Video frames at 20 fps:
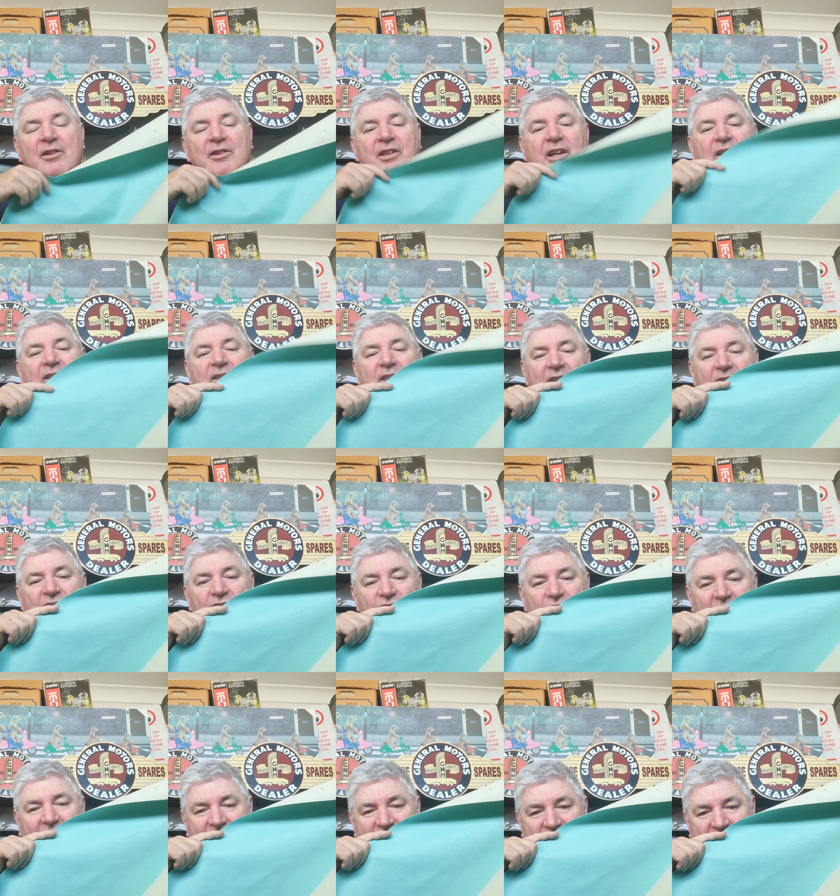does this
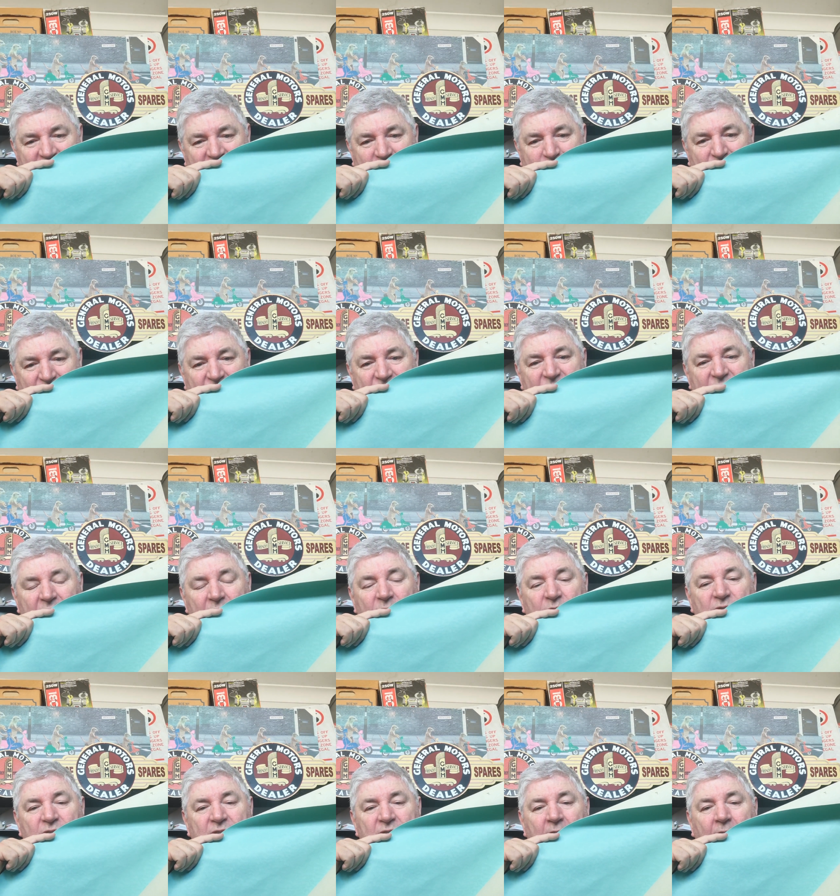justice because it
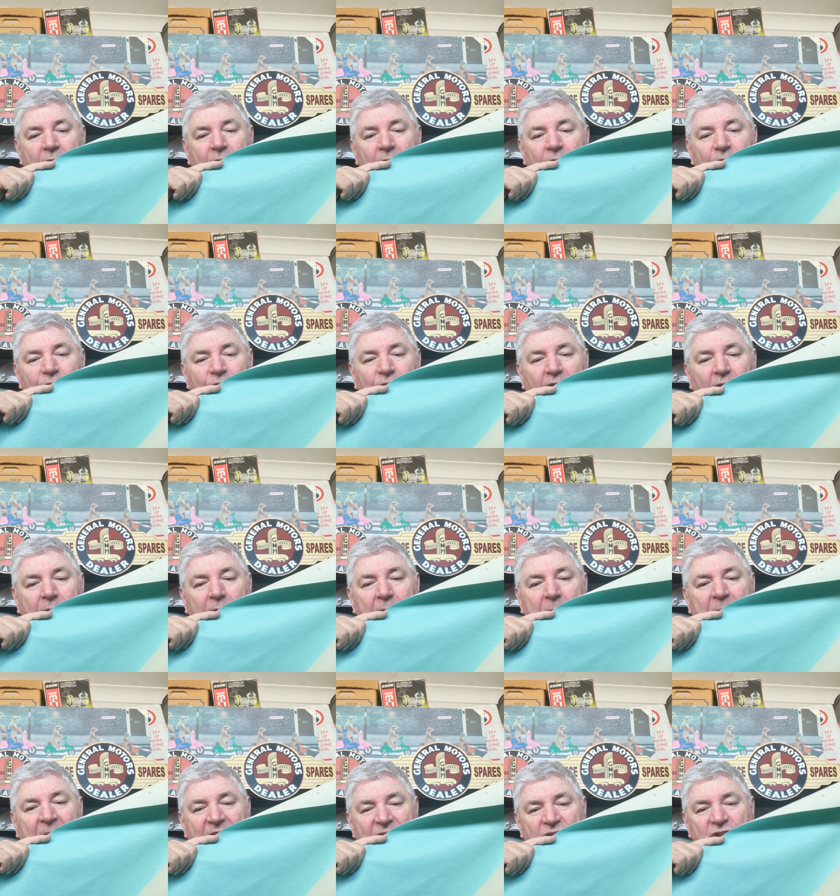looks very
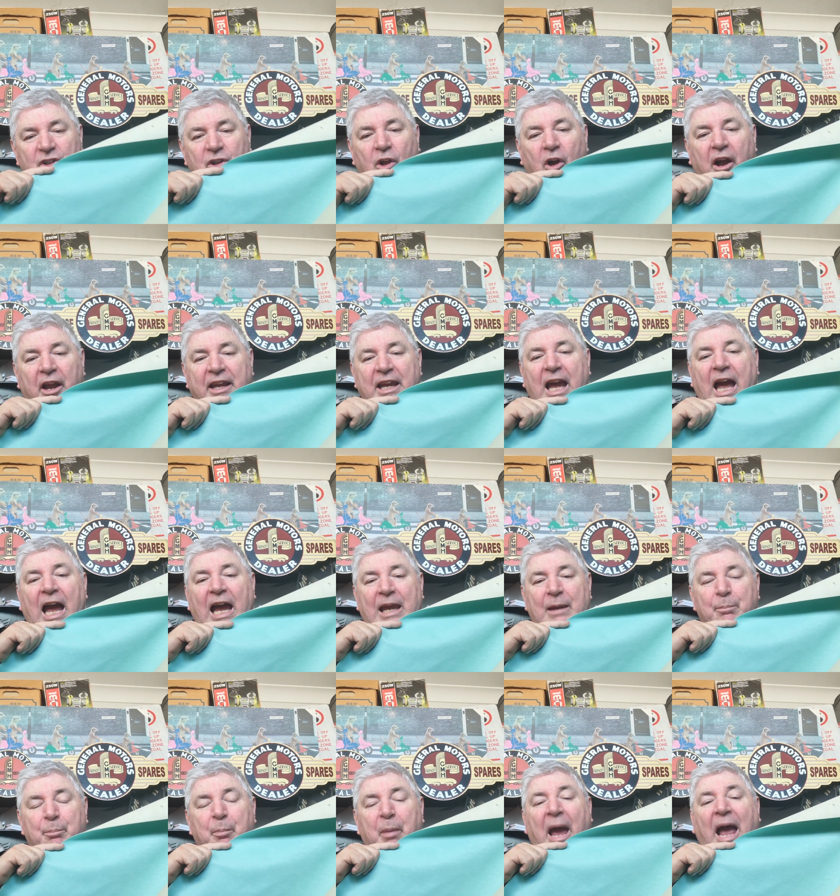much like
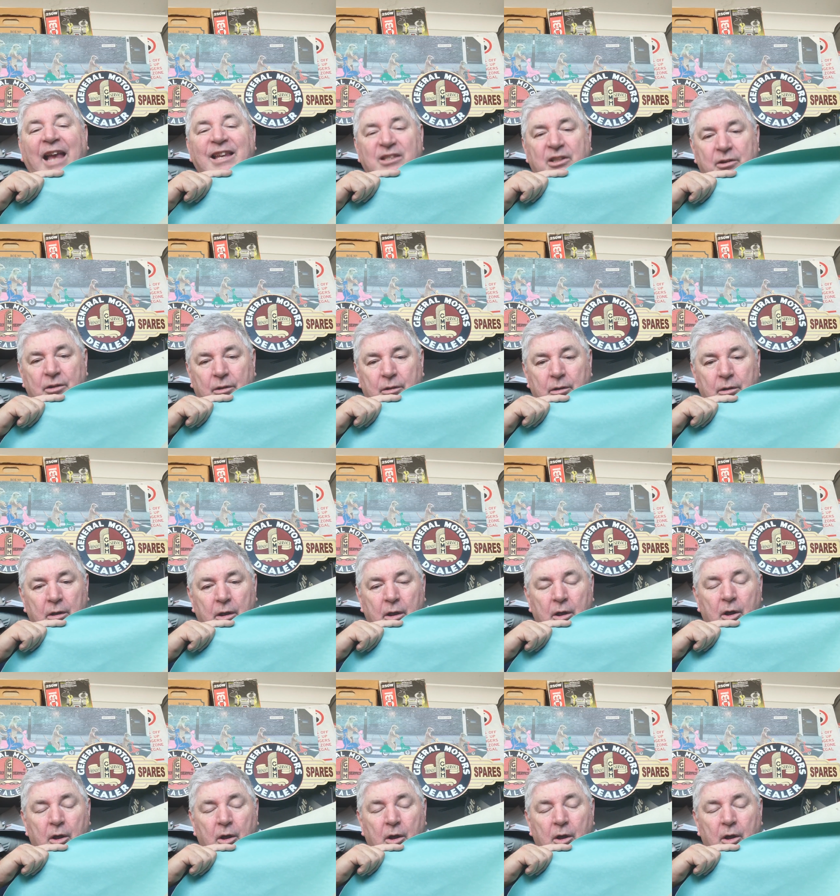a pastel